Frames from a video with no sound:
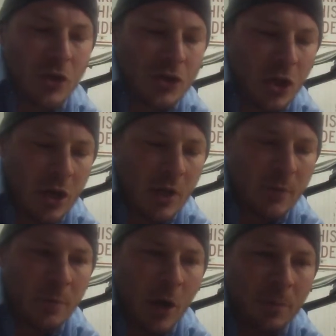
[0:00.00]
sure it comes
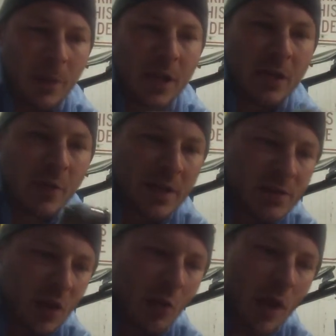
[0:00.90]
apart. But anyway,
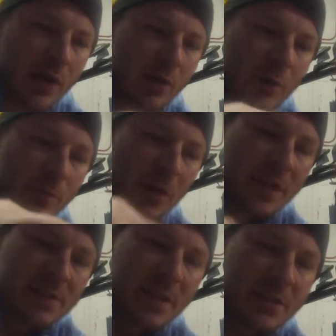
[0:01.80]
so I wanted to
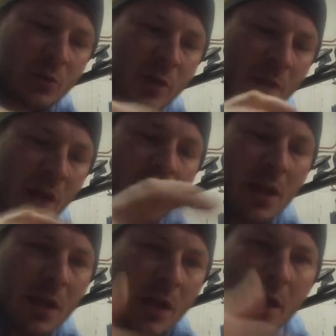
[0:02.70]
replace this with a
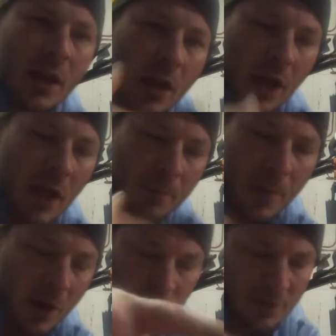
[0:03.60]

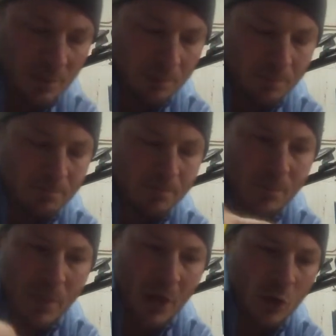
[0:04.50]

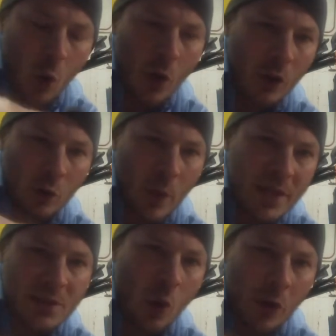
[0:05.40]
better coil, a
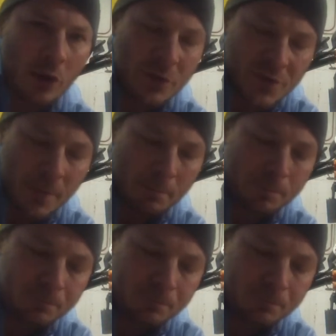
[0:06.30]
race coil or something.